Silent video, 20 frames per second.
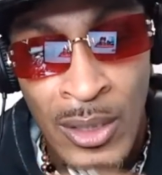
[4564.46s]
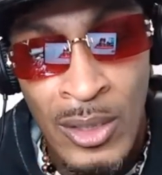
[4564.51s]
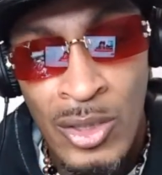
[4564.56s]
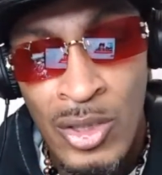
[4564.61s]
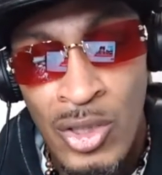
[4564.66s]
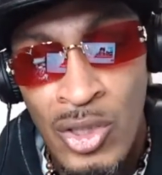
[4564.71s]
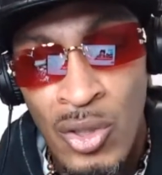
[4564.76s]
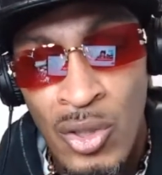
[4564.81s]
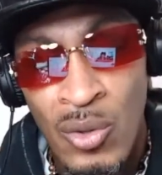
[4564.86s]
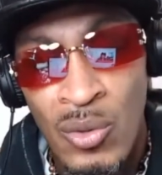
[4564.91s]

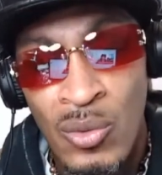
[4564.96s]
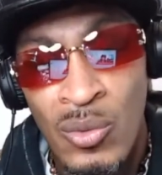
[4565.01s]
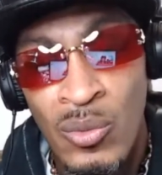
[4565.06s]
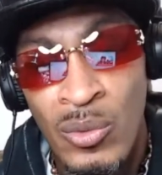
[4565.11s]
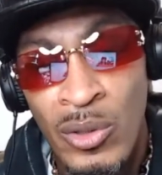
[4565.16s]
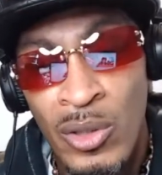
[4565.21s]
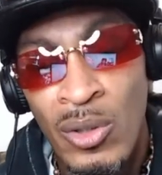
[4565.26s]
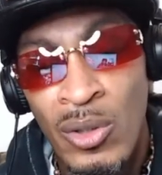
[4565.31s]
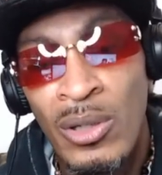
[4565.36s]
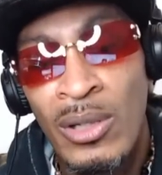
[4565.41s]
So,
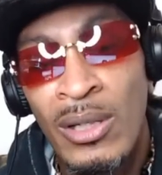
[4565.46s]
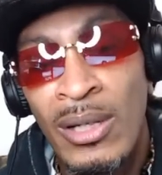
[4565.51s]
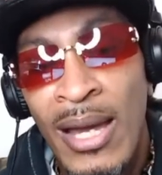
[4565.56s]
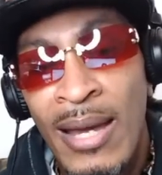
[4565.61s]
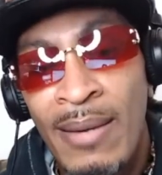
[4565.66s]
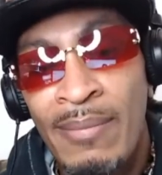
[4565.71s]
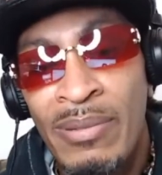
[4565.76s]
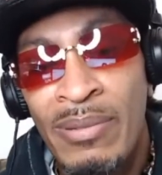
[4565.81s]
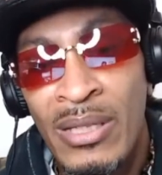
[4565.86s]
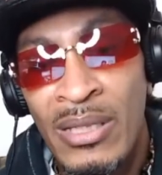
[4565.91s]
with all of
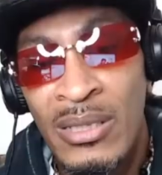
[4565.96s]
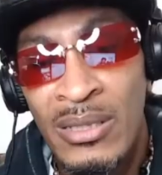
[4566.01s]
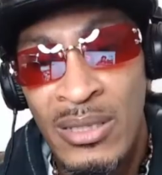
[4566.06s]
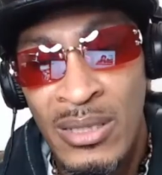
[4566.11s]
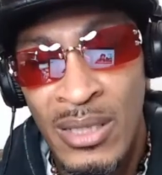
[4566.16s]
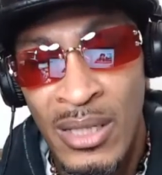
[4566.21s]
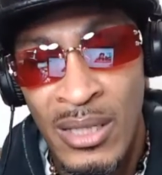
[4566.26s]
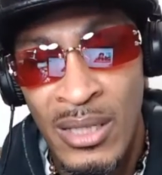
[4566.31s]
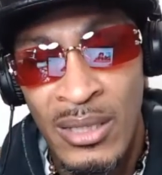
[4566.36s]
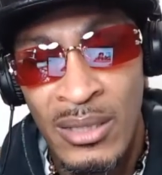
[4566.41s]
that being
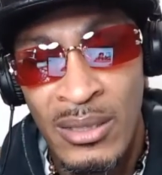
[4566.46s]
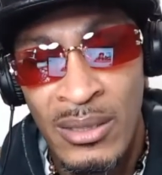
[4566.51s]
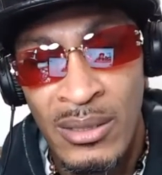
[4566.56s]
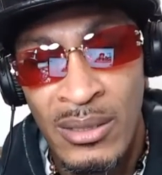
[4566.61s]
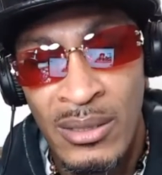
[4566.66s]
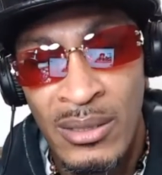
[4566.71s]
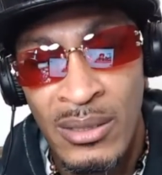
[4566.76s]
said,